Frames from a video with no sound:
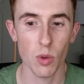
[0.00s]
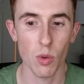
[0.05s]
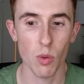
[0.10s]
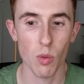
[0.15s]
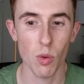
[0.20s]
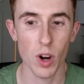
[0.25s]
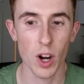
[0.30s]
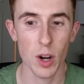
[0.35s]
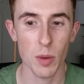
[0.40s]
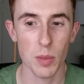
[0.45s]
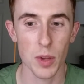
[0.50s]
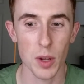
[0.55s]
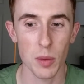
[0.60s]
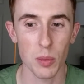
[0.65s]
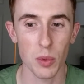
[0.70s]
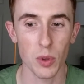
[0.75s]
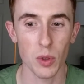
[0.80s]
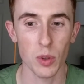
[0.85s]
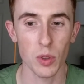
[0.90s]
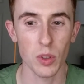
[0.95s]
where
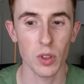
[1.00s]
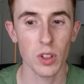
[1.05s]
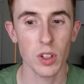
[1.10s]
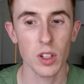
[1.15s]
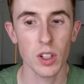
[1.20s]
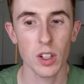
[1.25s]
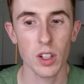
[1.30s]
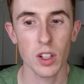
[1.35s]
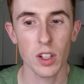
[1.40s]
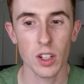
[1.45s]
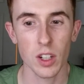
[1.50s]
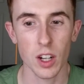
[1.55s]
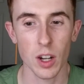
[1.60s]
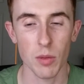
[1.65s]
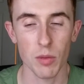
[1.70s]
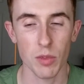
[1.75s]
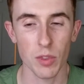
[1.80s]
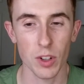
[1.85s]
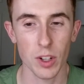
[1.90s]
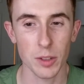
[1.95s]
people
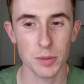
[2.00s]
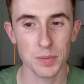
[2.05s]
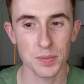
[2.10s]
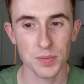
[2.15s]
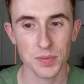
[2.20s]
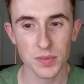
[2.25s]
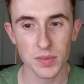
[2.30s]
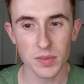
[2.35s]
come from.